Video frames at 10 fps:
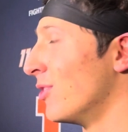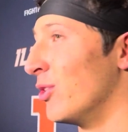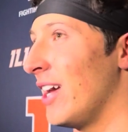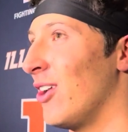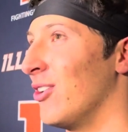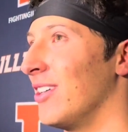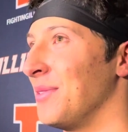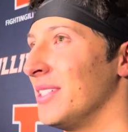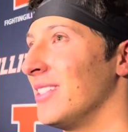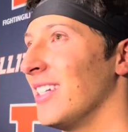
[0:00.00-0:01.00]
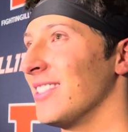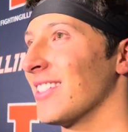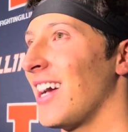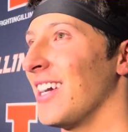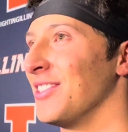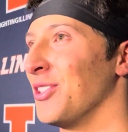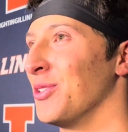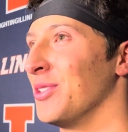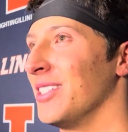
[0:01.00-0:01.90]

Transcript: No doubt. I mean, that's a guy. So